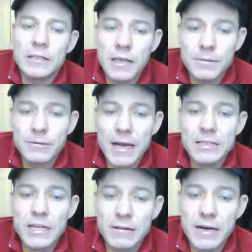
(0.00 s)

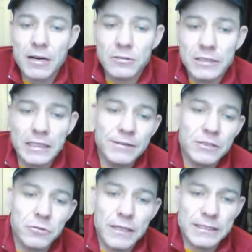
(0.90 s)
WHOL
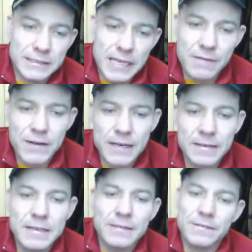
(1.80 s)
TV 27.